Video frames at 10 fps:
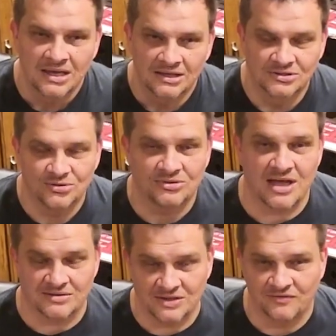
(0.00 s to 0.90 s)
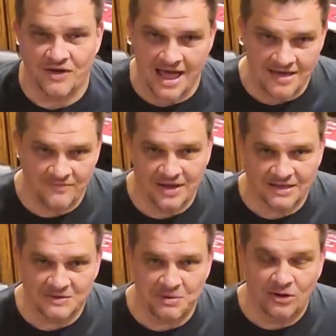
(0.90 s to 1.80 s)
In 2005,
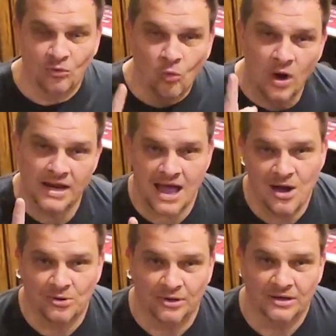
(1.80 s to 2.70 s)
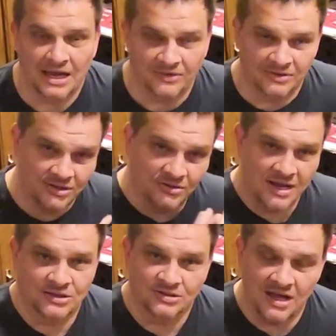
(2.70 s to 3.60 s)
I spent one hour at the
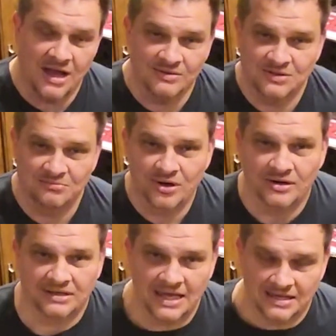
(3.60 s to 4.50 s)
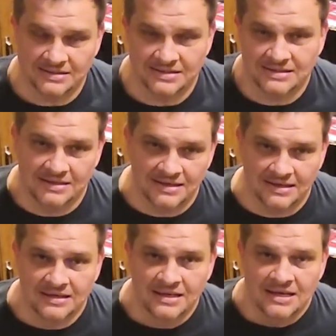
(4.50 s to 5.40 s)
International House of Prayer in Kansas
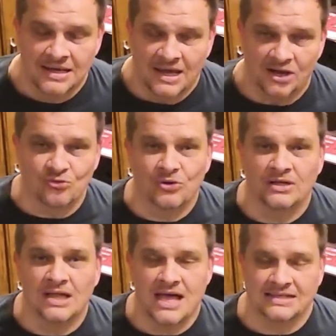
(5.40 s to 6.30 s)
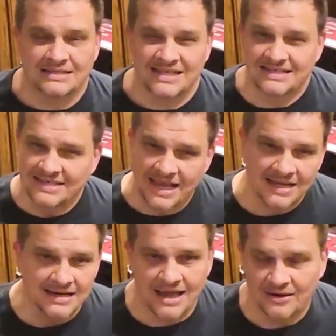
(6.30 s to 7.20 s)
City and realized that day
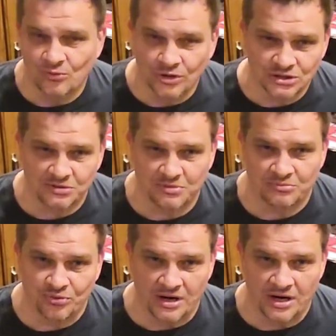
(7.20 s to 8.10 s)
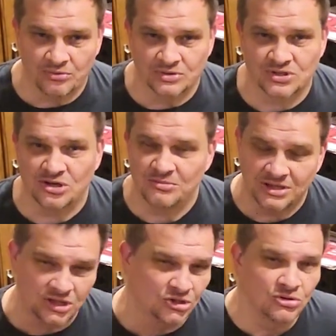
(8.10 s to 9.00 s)
and night worship and prayer was going to
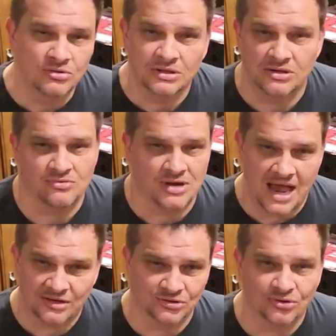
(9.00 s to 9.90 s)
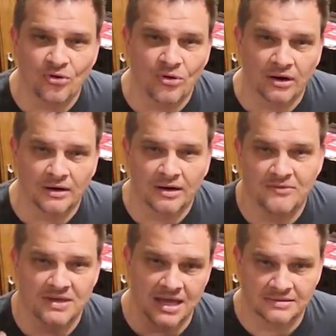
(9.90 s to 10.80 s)
be the nuclear reactor core
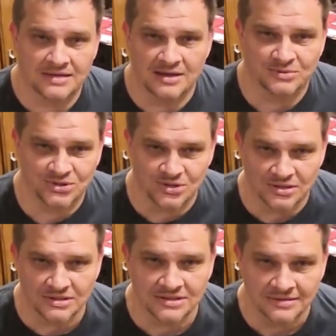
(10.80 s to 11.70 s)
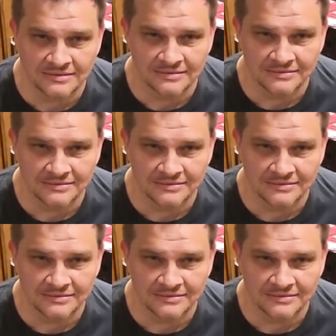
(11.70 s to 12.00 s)
of the End Times Church.